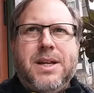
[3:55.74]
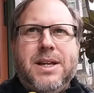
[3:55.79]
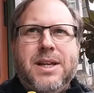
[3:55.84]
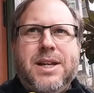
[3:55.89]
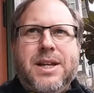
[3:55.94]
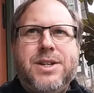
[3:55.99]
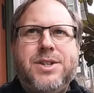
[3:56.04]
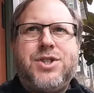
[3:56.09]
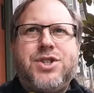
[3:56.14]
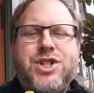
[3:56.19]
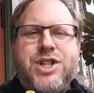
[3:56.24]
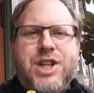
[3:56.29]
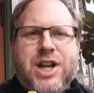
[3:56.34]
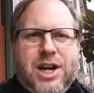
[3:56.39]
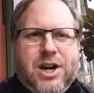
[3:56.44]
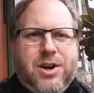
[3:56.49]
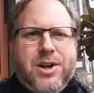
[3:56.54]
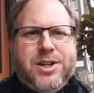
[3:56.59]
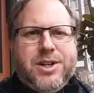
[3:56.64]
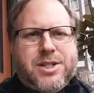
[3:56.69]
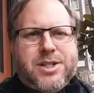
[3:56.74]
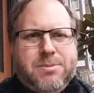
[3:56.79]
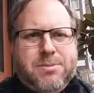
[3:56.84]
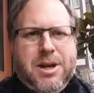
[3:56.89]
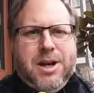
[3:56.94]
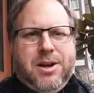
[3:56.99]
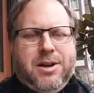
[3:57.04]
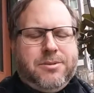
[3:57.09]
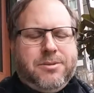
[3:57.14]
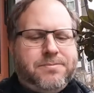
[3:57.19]
It is cherry
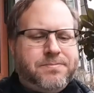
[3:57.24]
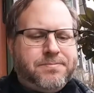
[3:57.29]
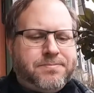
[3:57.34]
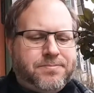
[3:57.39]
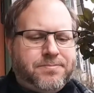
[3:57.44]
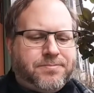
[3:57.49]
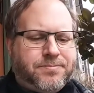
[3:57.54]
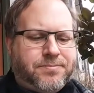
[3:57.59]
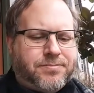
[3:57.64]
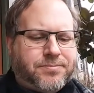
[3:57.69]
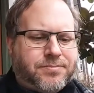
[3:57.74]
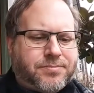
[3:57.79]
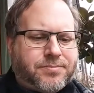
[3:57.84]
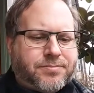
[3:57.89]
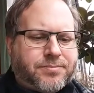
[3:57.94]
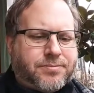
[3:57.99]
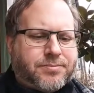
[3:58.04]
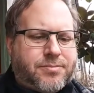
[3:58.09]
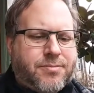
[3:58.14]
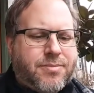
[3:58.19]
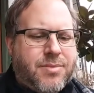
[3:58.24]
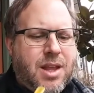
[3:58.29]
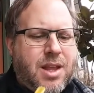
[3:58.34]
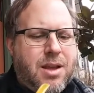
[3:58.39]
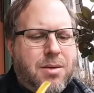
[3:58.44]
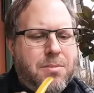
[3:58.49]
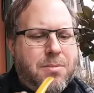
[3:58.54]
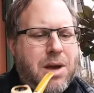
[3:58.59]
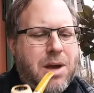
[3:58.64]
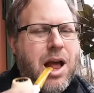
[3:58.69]
smell.
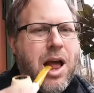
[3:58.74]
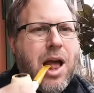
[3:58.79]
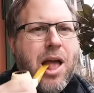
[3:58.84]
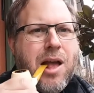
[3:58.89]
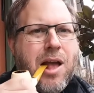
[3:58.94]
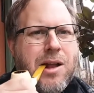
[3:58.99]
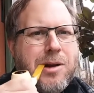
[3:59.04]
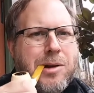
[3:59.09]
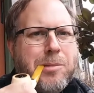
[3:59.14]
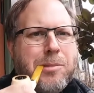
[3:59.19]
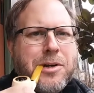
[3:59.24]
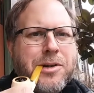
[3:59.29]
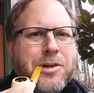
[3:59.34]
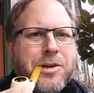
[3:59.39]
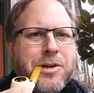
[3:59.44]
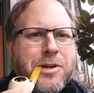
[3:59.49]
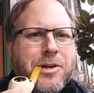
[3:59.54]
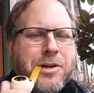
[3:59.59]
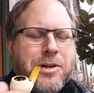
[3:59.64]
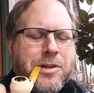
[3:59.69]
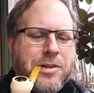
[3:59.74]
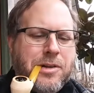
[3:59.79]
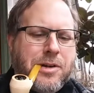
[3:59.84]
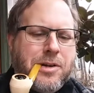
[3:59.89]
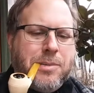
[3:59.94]
But let me show you the